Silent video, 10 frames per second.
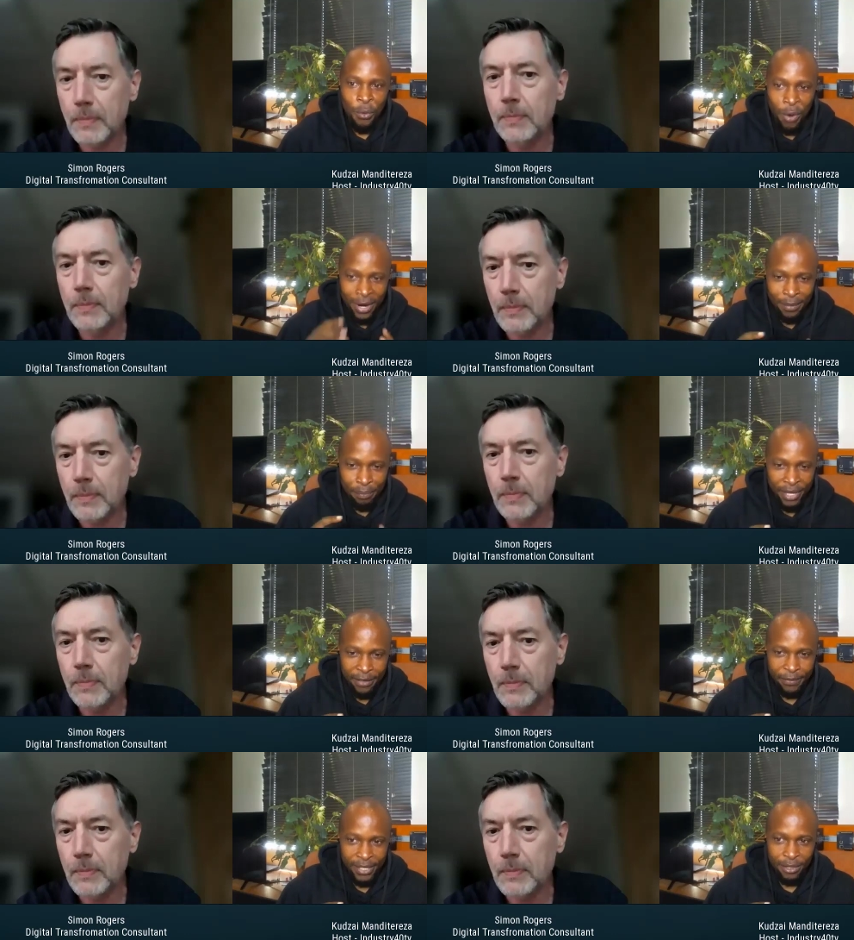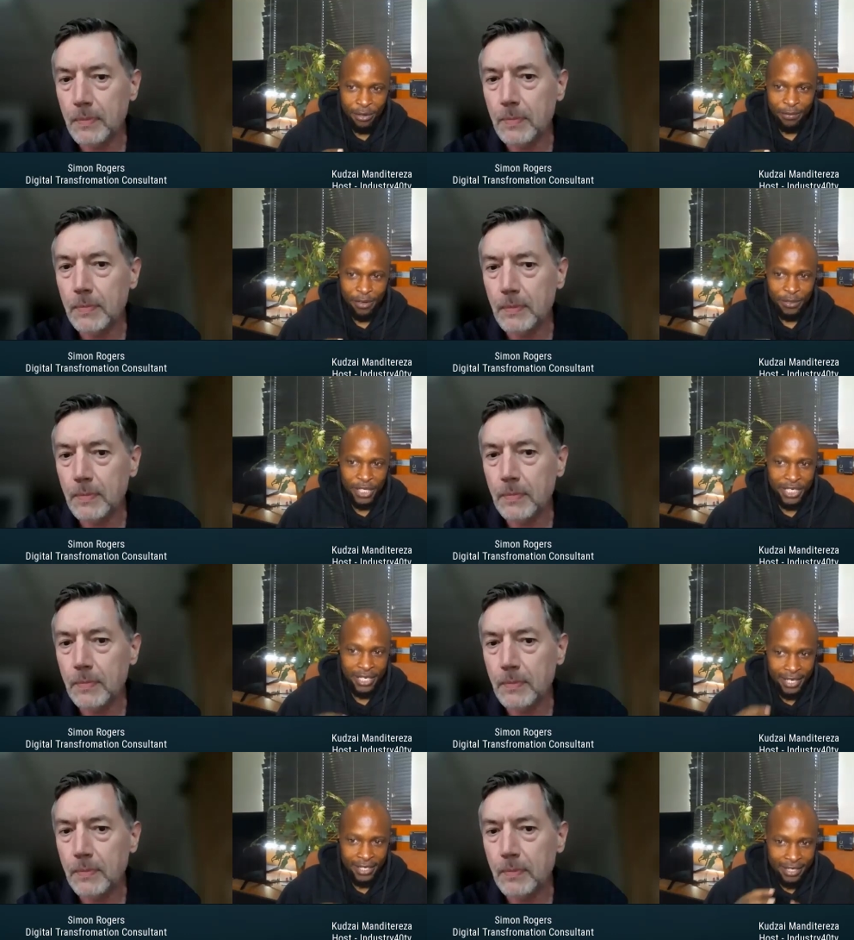Speaker 1: what are the benefits of, of such
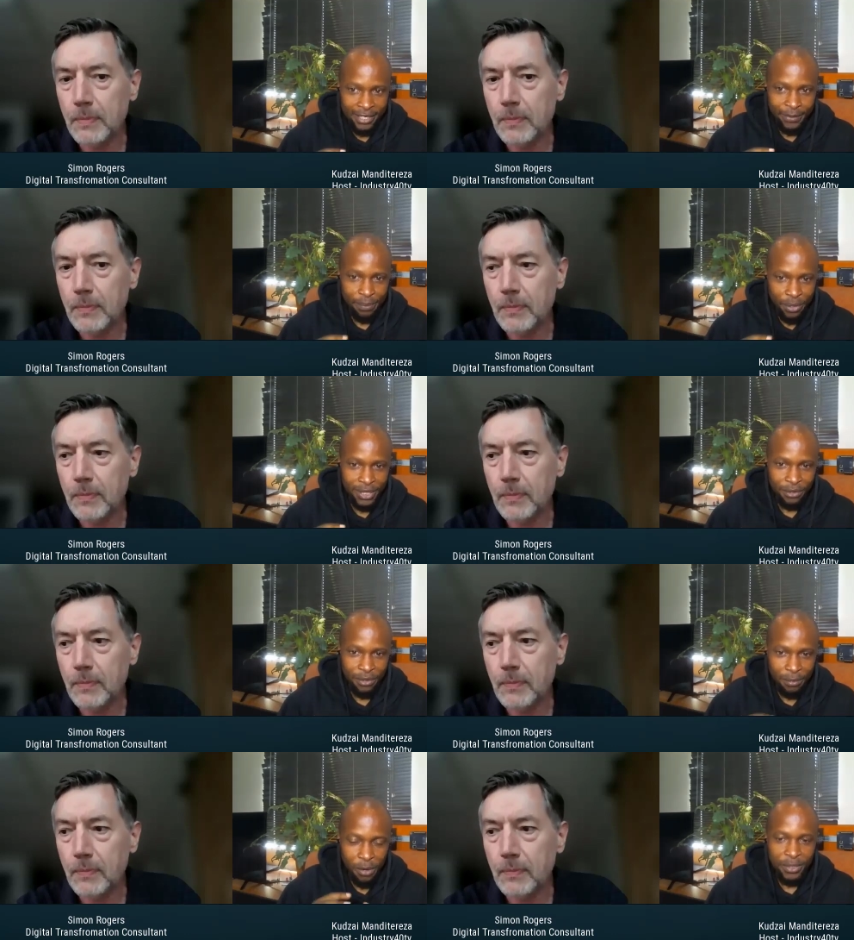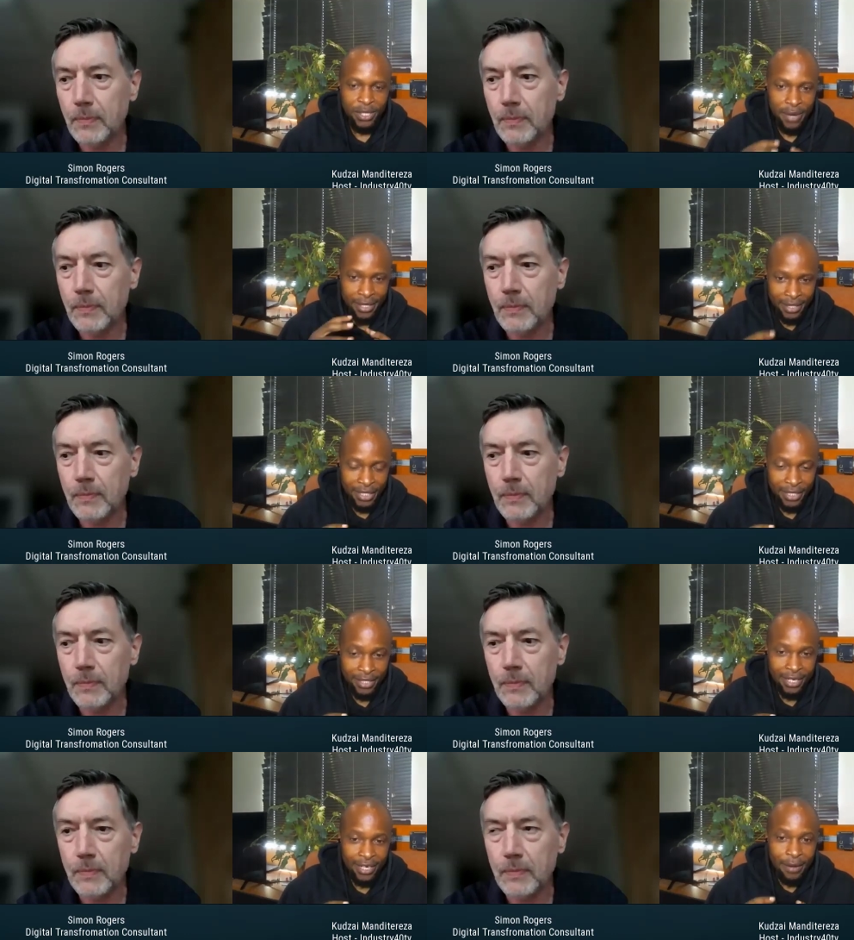a data driven process of
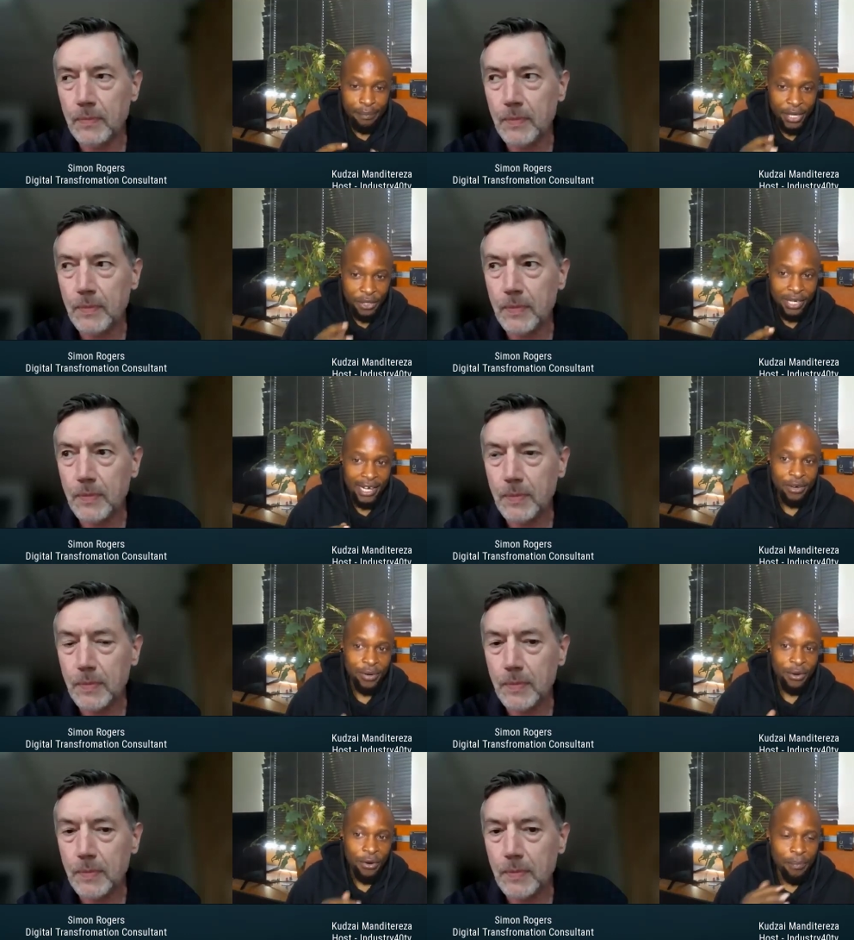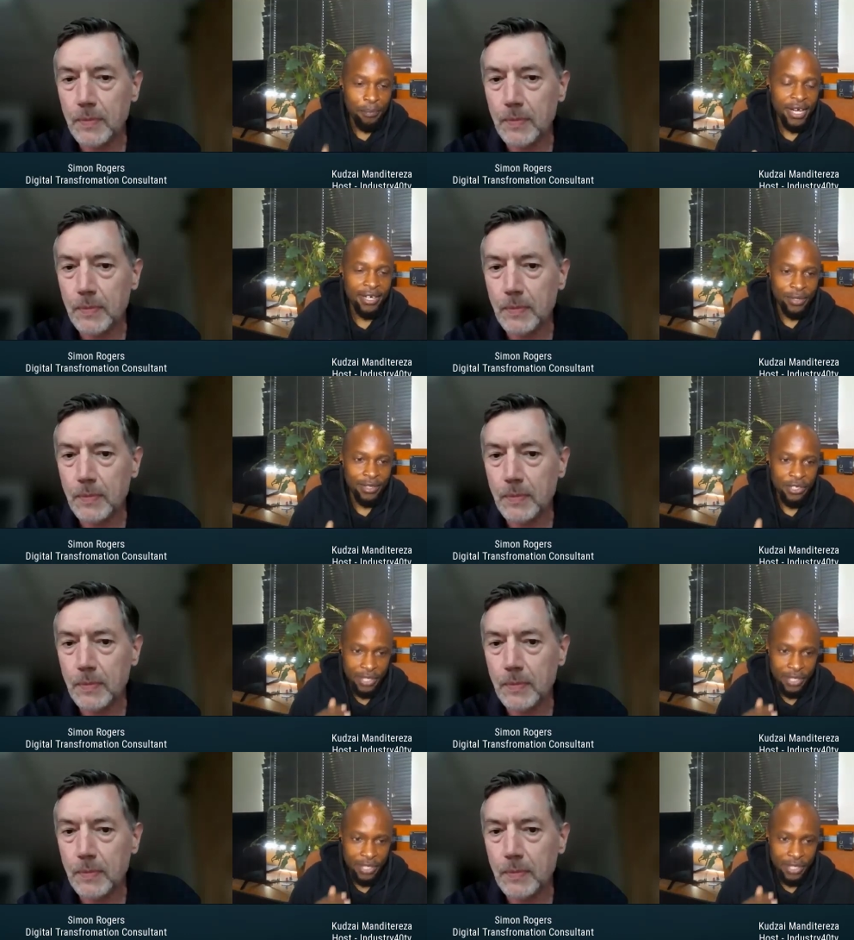optimization, particularly when compared with